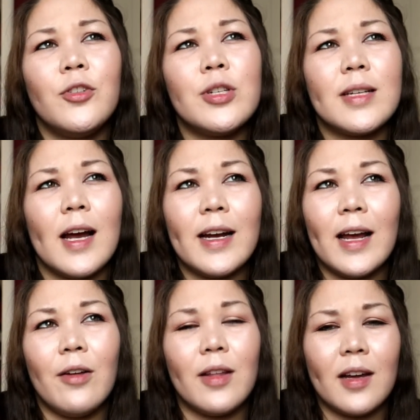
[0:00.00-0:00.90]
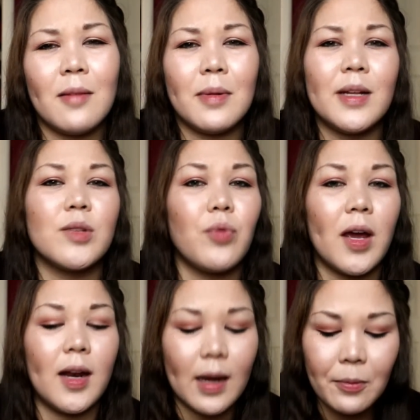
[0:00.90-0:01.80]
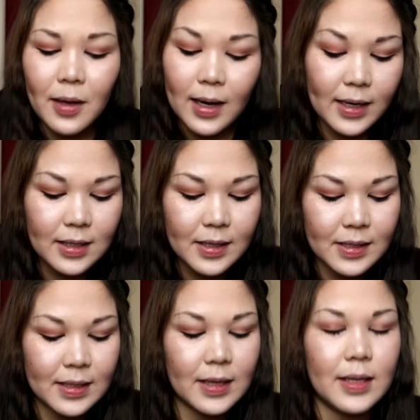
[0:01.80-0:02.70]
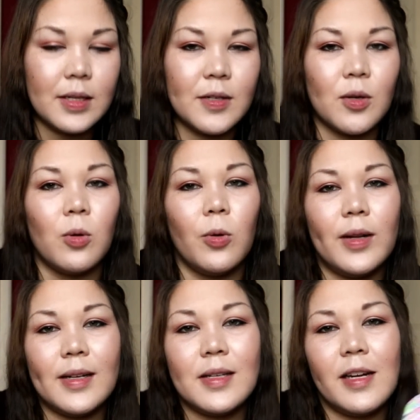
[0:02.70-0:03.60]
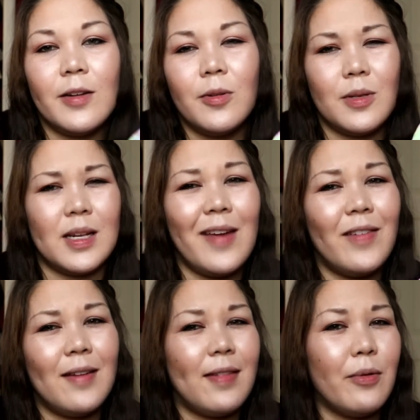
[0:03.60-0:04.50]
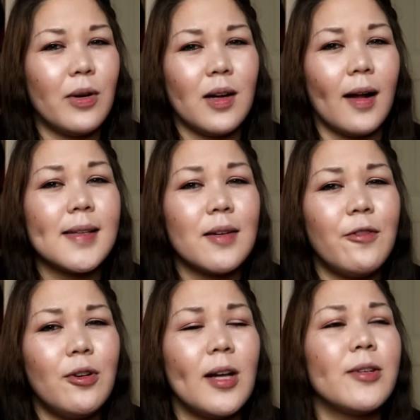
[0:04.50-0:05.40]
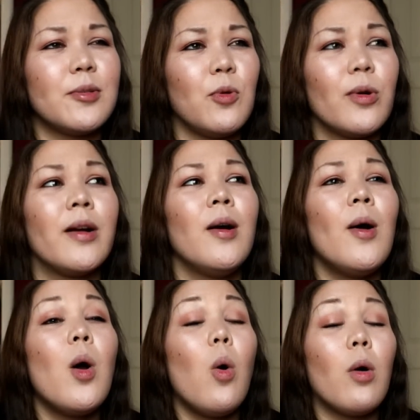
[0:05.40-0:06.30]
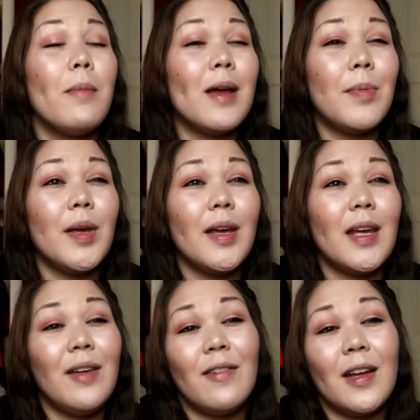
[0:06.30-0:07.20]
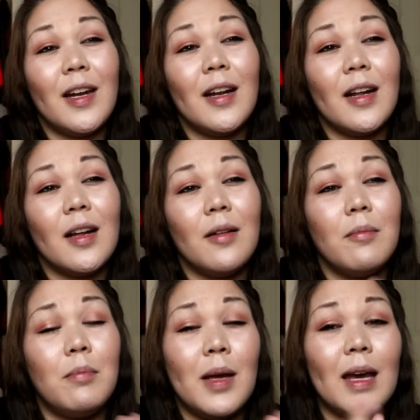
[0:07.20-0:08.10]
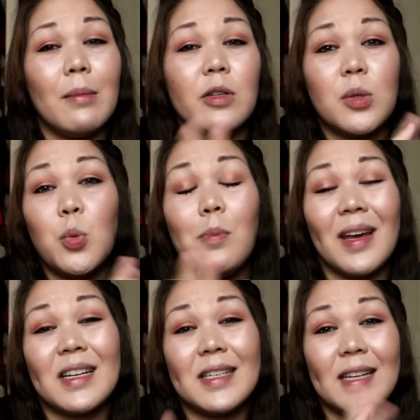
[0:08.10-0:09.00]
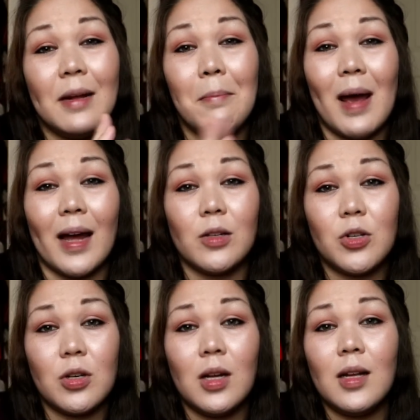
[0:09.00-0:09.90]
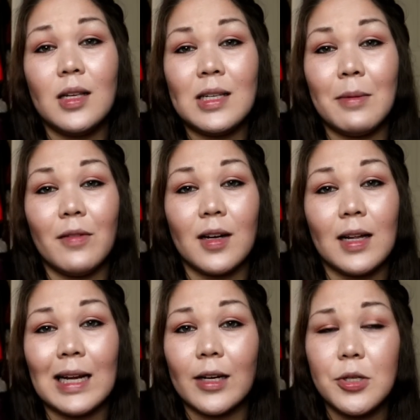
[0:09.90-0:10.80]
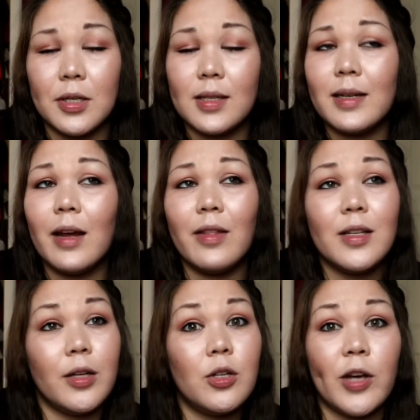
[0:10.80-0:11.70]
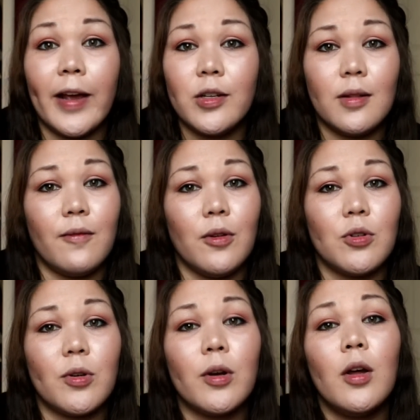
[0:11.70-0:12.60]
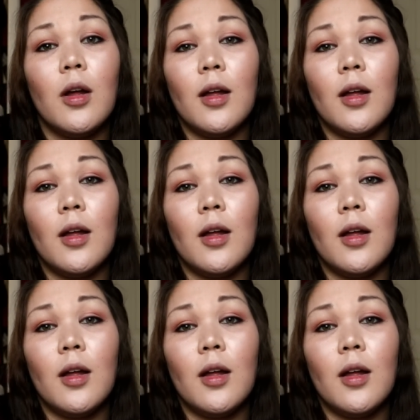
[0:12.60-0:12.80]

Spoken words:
just kind of how the companies ran, I would like to see these sold in singles, even if they would cost a few dollars more, or maybe even being able to mix and match some of the collections. Now this could change in the future.